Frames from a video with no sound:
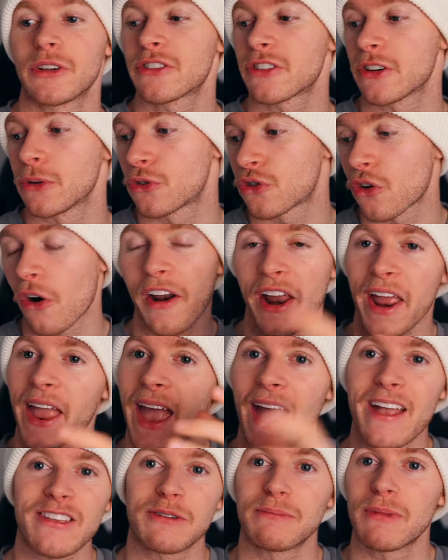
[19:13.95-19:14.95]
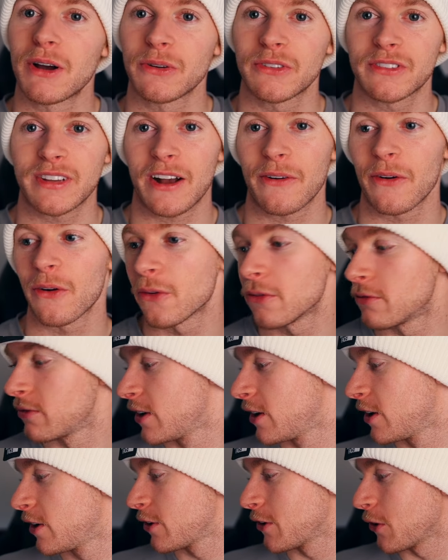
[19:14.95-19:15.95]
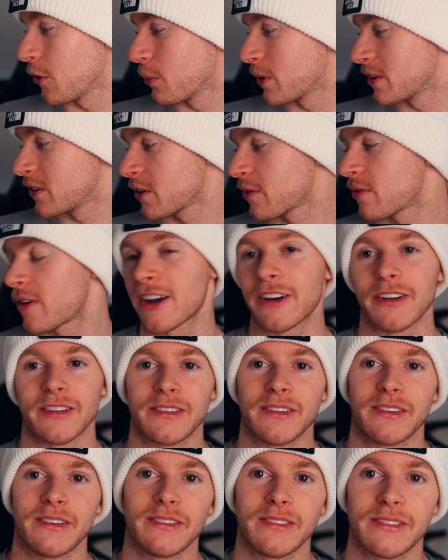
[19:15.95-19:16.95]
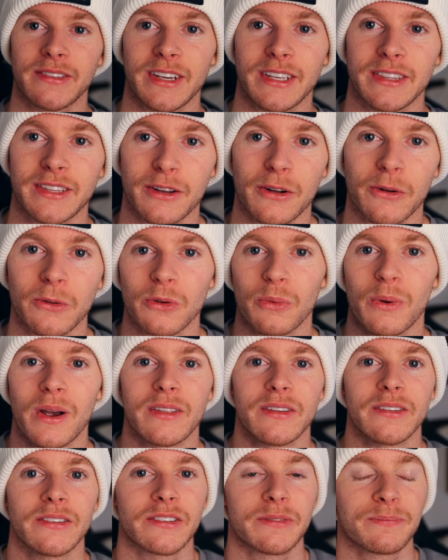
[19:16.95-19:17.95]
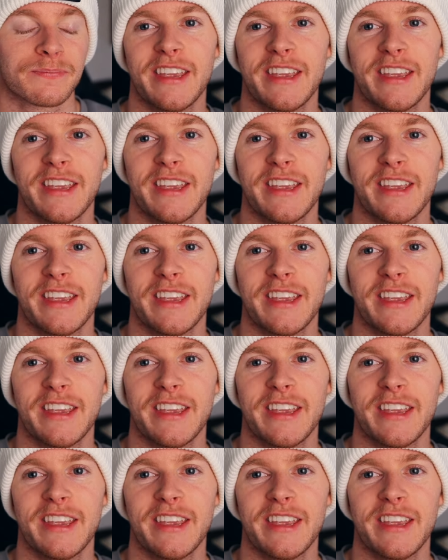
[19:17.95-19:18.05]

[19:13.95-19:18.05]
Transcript: So try and get your most out of your winter fragrances in the colder weathers.